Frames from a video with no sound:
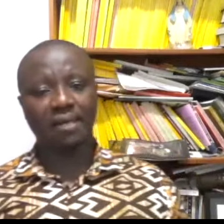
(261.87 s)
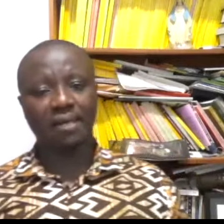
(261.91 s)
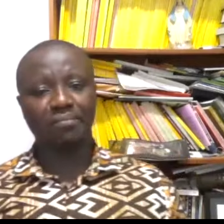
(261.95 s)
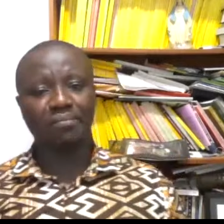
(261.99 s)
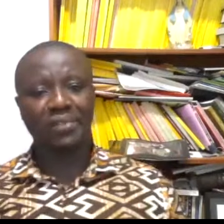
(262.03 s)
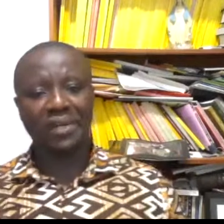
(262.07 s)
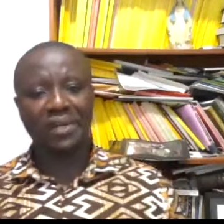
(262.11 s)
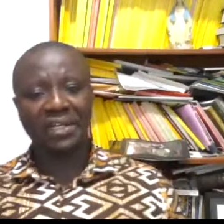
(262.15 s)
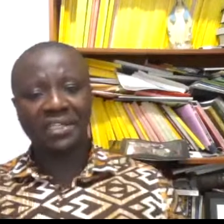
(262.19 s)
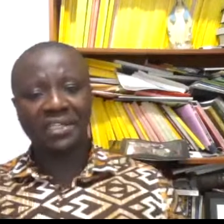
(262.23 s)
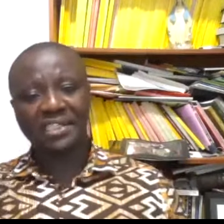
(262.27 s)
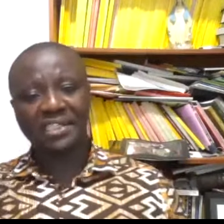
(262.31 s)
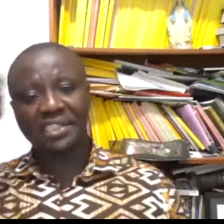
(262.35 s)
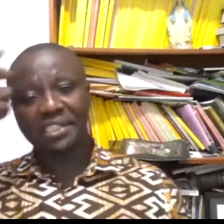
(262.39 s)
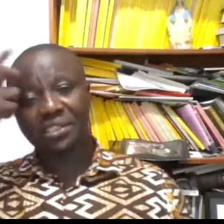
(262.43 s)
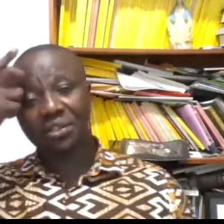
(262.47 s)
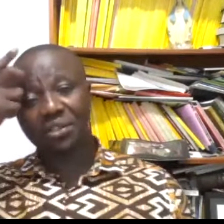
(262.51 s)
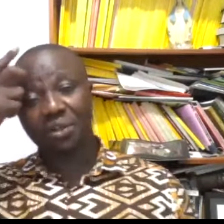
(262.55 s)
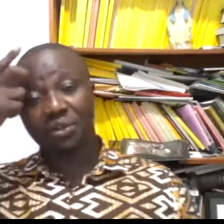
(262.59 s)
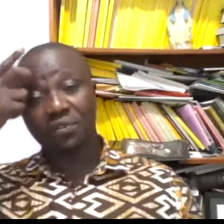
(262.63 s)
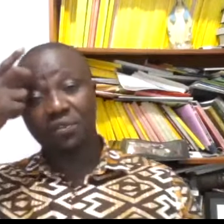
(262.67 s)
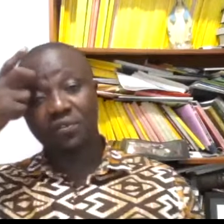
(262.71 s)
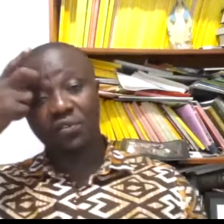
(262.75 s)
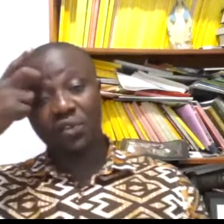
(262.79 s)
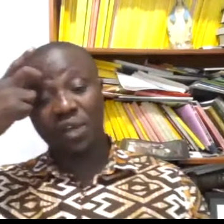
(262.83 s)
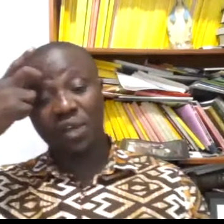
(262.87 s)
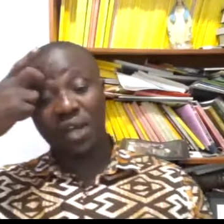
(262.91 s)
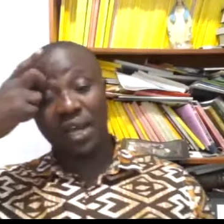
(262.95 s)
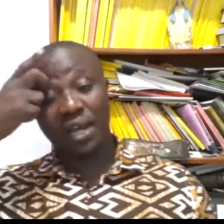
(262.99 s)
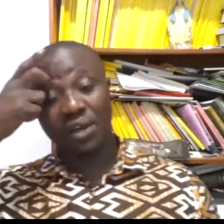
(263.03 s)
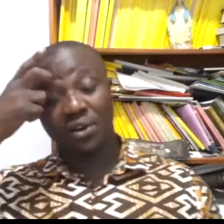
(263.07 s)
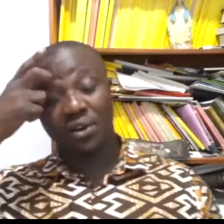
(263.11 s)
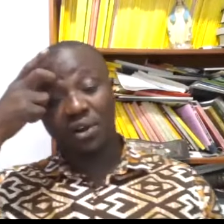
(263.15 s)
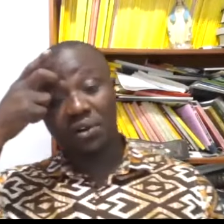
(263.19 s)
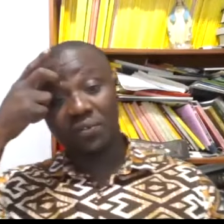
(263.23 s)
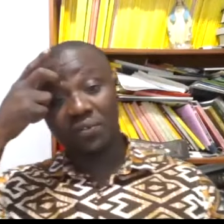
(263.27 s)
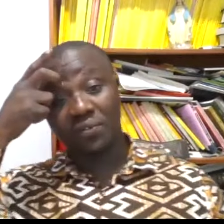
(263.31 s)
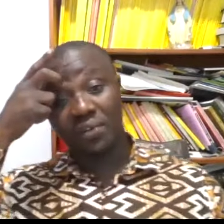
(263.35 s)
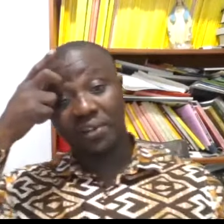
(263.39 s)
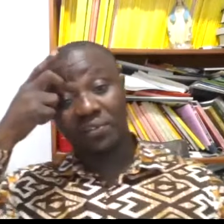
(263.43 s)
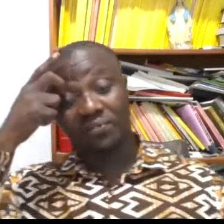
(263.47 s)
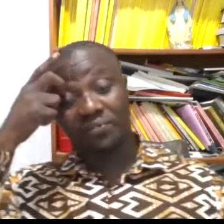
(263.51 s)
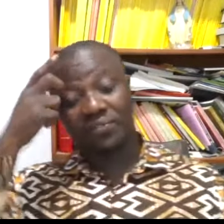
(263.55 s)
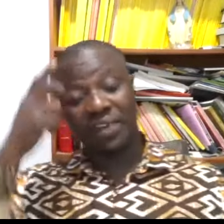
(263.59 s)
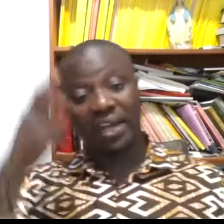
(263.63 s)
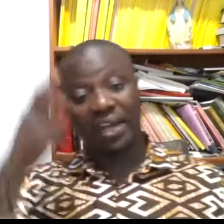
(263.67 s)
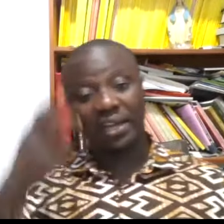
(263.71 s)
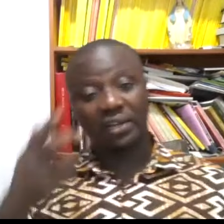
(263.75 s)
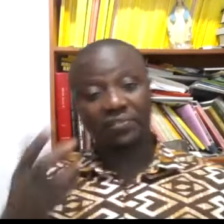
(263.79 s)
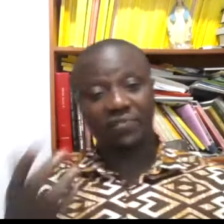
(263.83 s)
breach of a
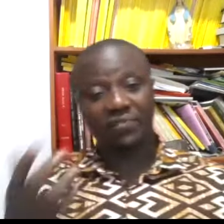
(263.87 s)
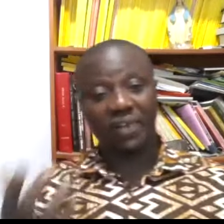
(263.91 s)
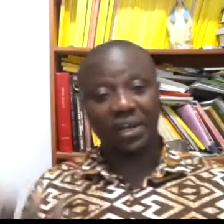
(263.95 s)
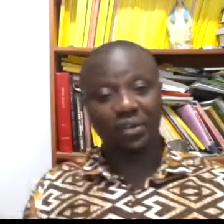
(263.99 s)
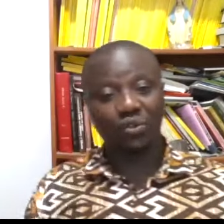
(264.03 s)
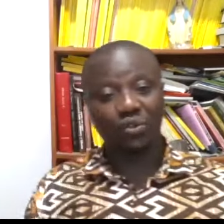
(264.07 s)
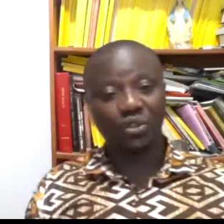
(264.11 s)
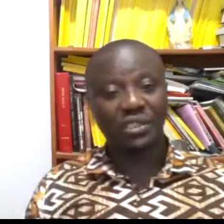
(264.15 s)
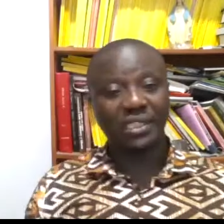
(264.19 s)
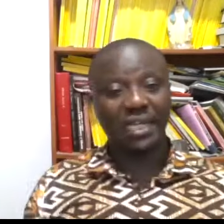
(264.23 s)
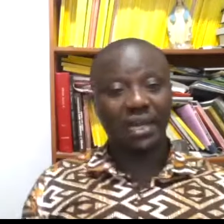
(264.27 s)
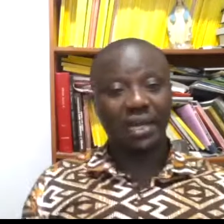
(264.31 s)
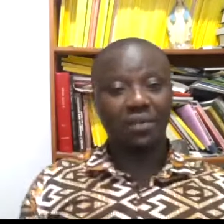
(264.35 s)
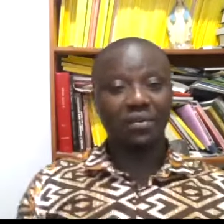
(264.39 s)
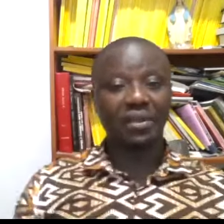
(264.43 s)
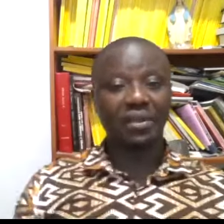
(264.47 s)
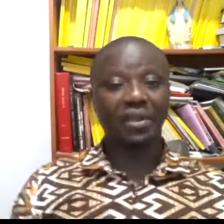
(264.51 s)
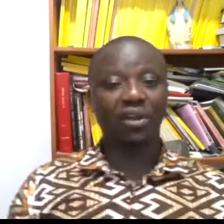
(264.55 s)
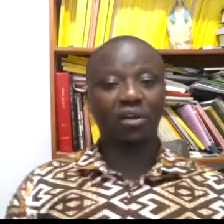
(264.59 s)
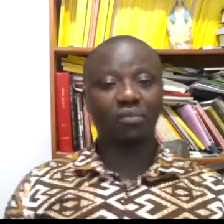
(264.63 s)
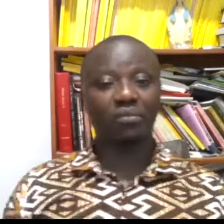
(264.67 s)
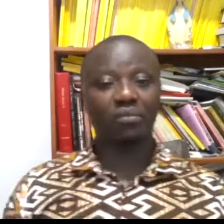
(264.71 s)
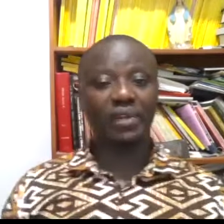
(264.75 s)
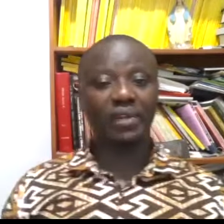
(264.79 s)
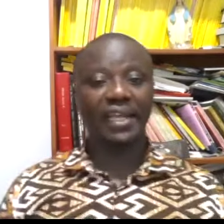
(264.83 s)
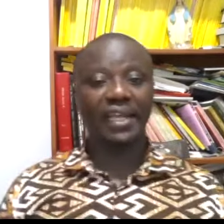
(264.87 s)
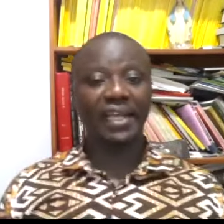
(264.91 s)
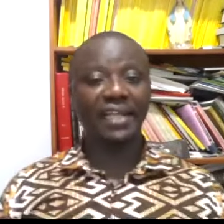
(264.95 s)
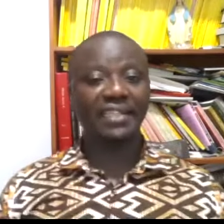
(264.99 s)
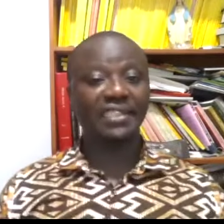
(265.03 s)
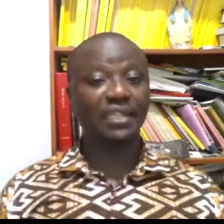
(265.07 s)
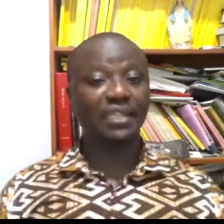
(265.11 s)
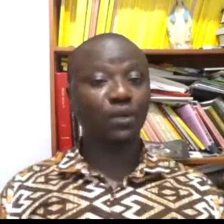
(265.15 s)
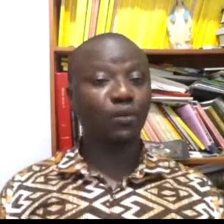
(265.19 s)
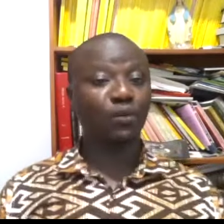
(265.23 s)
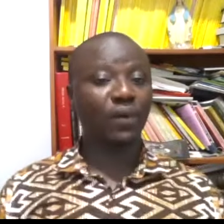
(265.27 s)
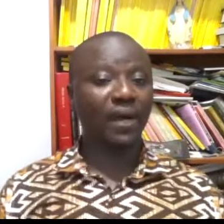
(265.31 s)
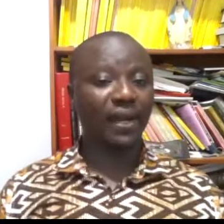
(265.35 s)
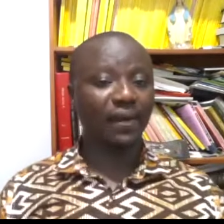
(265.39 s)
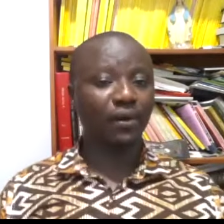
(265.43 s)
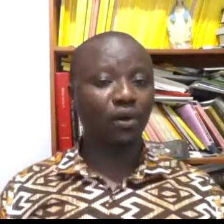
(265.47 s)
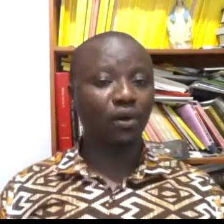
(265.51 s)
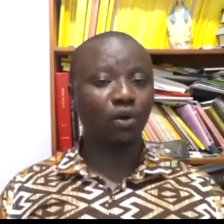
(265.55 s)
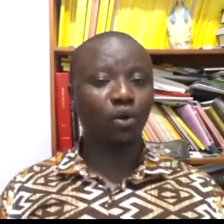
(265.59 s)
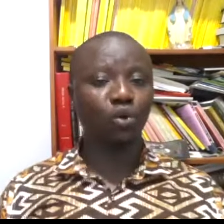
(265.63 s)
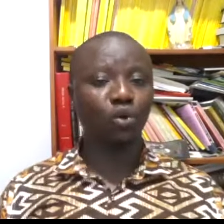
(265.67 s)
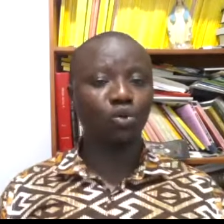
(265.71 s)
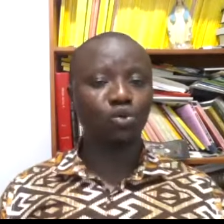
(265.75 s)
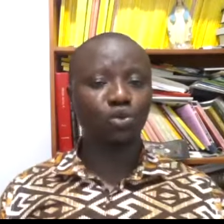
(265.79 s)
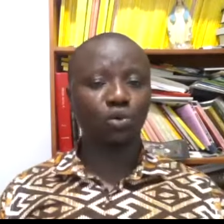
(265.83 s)
fiduciary obligation, one
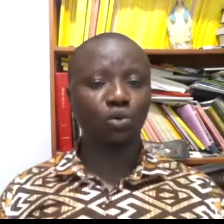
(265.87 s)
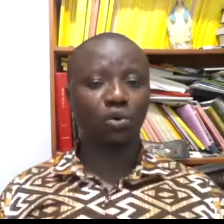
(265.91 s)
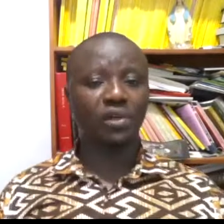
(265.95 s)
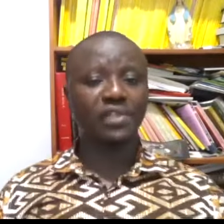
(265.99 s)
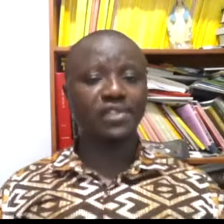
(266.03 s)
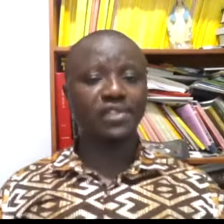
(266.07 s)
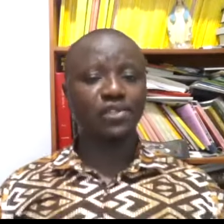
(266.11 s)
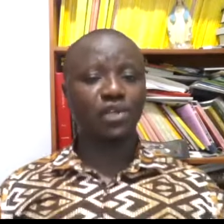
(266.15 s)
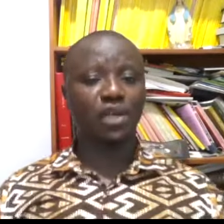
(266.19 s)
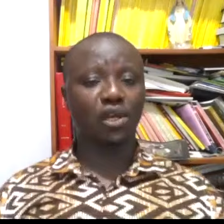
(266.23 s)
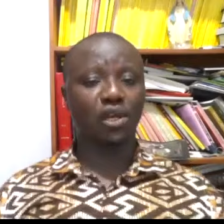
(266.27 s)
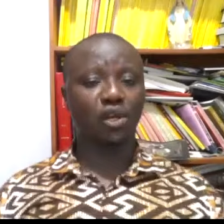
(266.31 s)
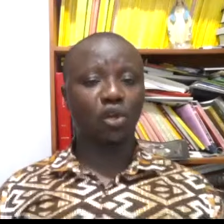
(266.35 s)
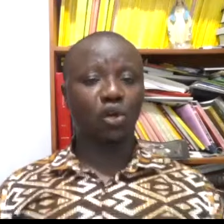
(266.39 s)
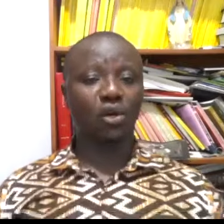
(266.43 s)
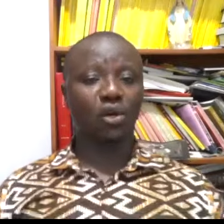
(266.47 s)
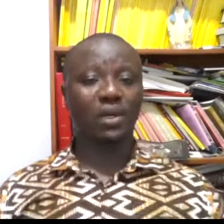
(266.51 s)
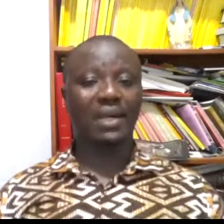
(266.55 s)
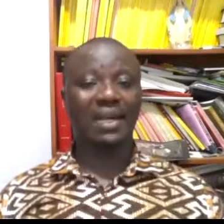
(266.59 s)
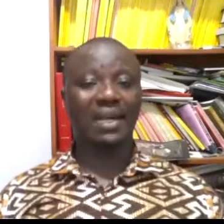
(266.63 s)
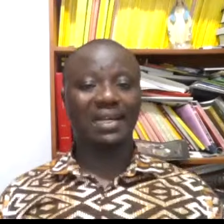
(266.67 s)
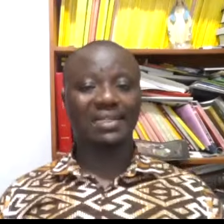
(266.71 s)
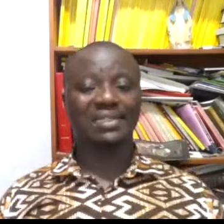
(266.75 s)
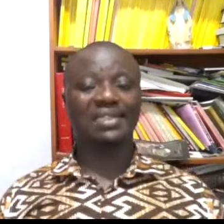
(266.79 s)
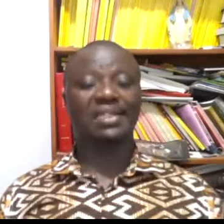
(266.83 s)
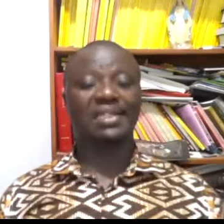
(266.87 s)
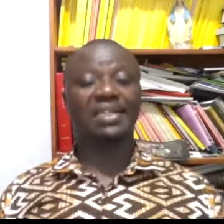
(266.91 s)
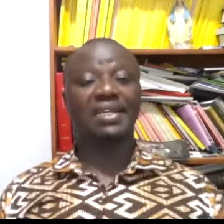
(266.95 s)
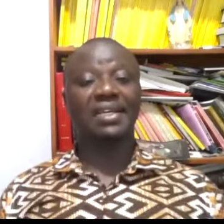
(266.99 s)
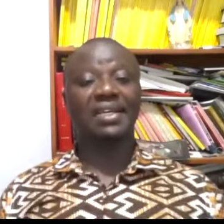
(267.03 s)
also was here, know that